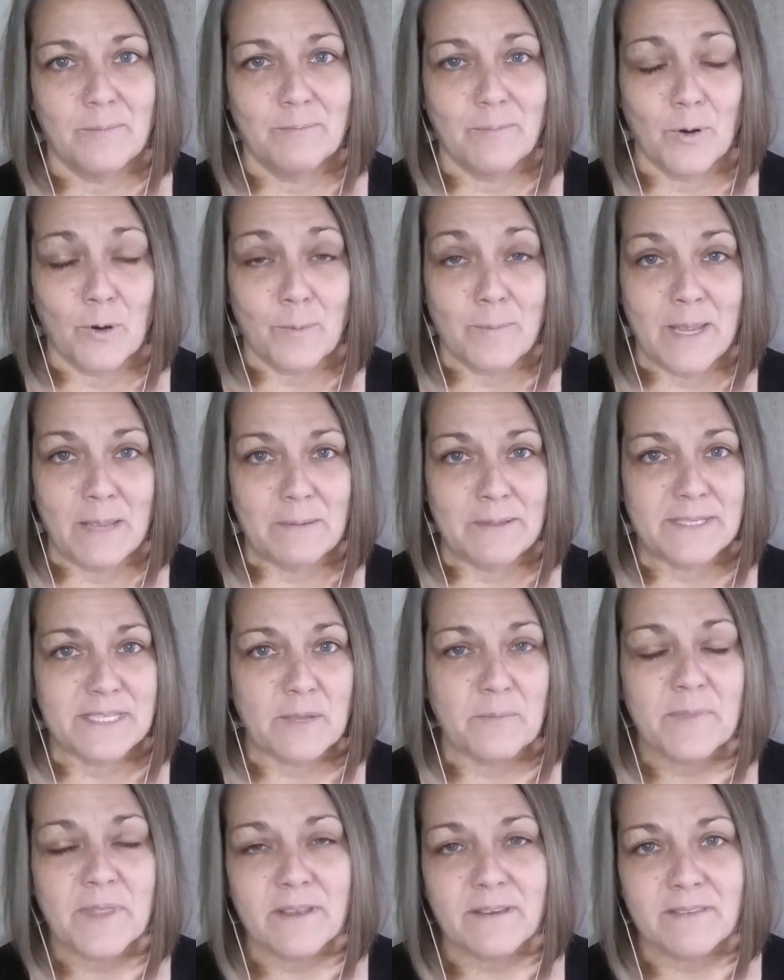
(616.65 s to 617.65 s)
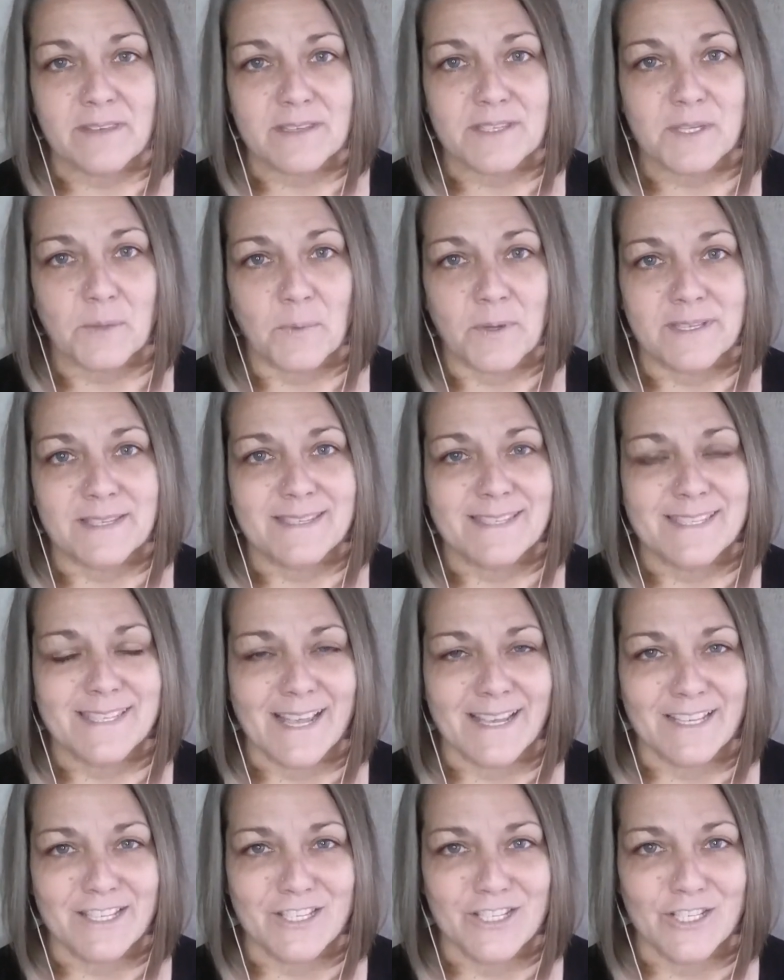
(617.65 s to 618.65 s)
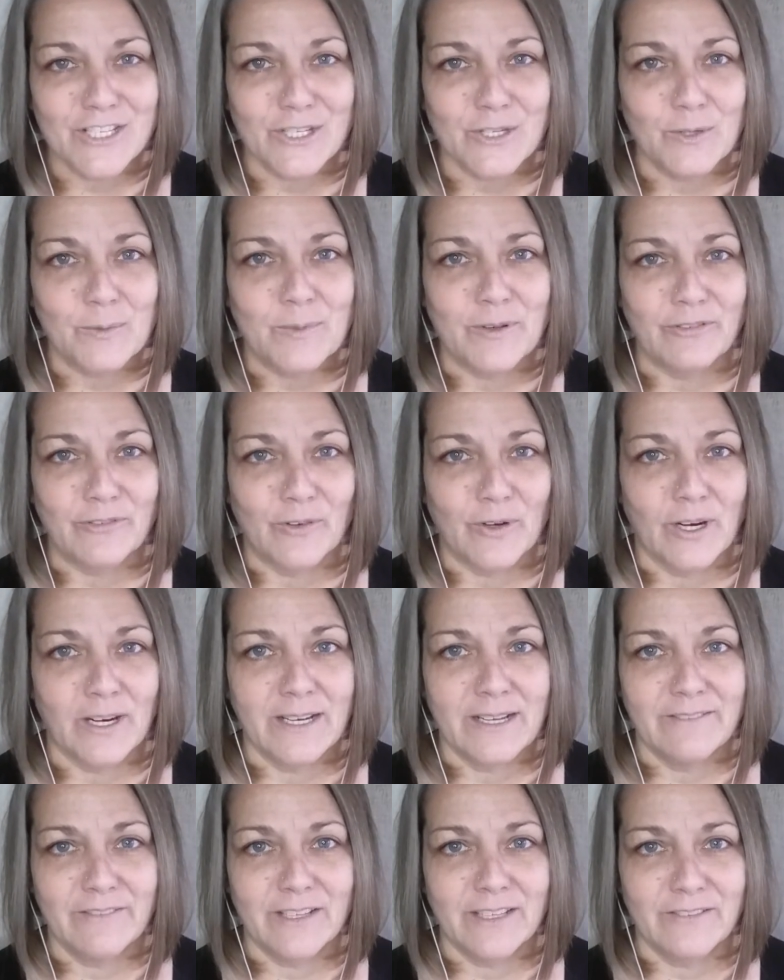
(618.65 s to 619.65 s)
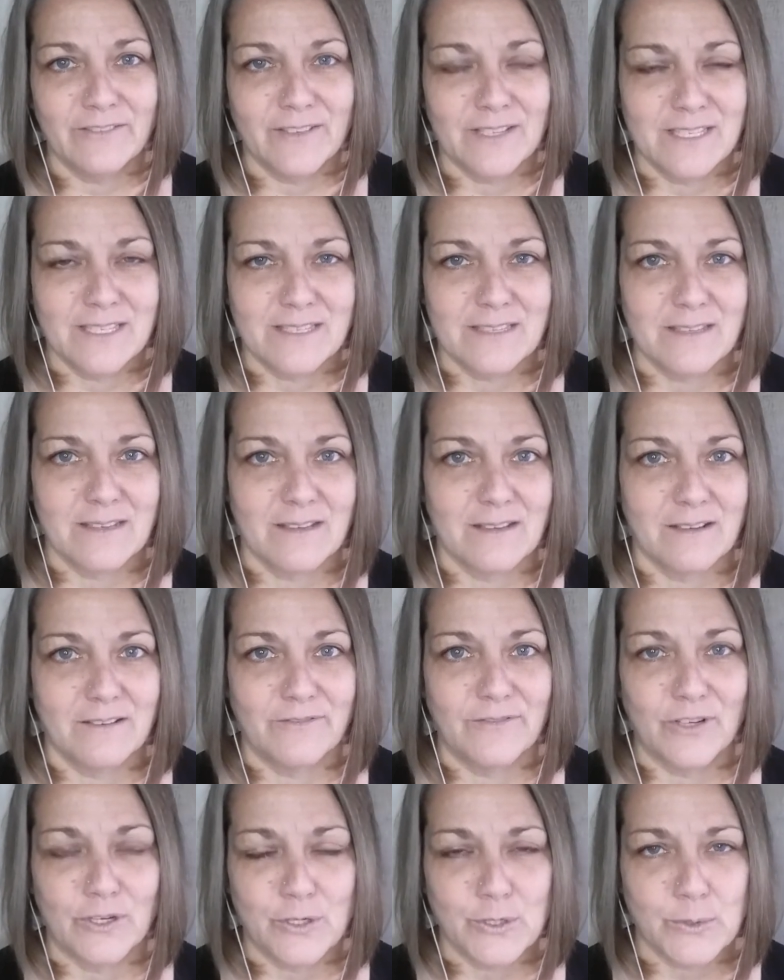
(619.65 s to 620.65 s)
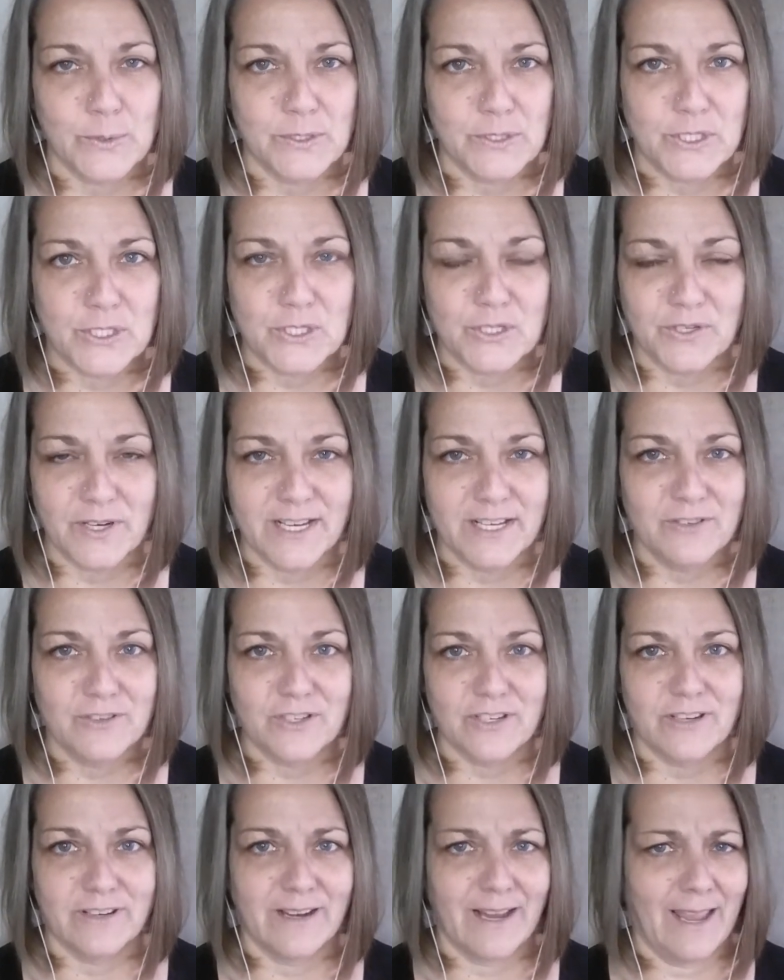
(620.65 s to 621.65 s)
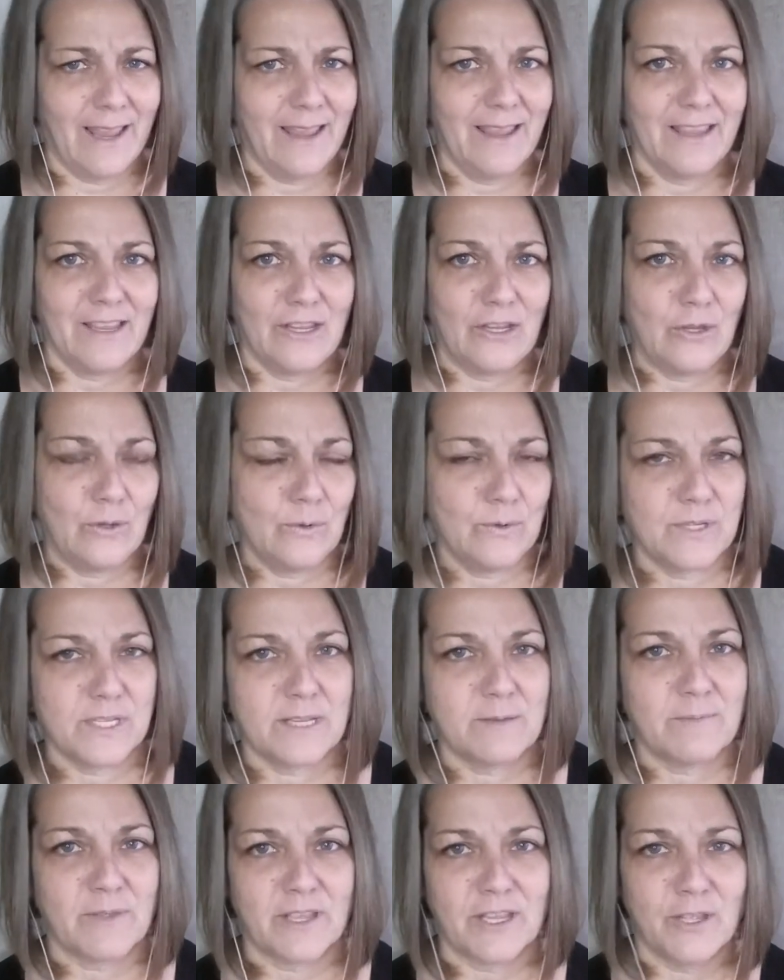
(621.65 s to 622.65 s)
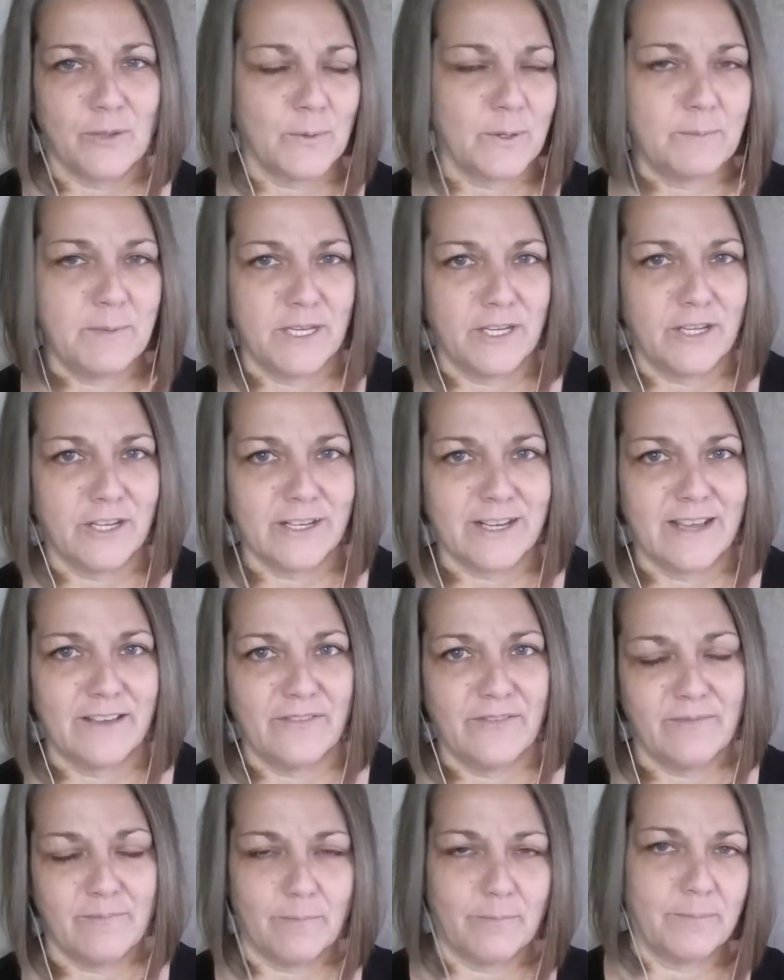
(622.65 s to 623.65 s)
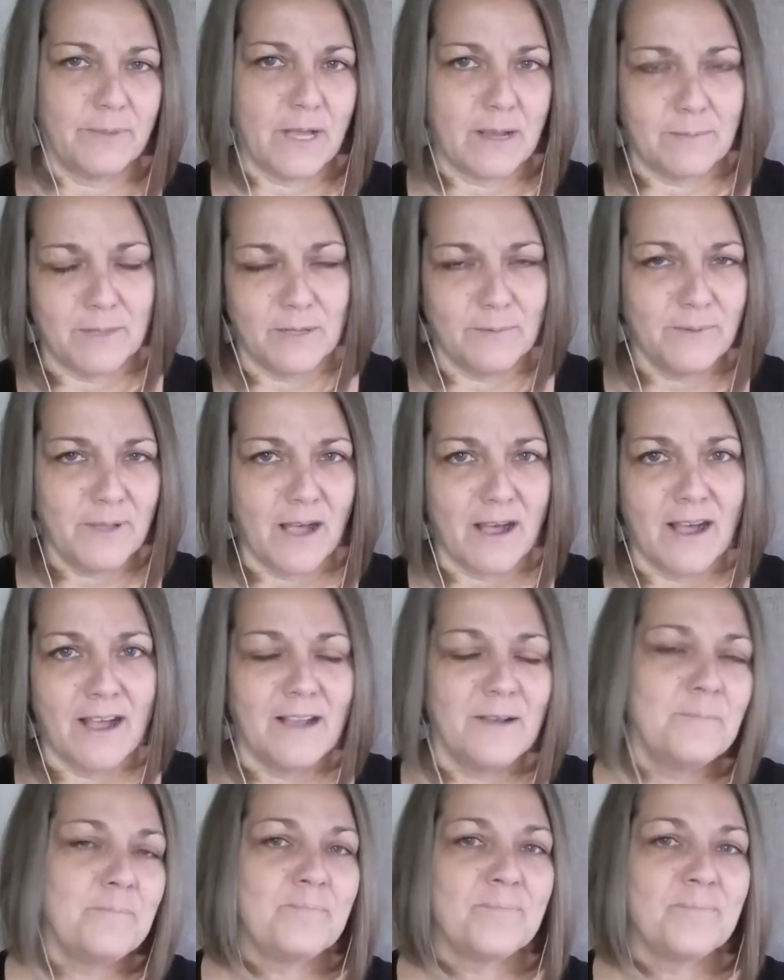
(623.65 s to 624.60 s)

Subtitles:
Or maybe something that someone said to you before, even if it's a virtual stranger. Hey, you seem like you would be good at blah, blah, blah.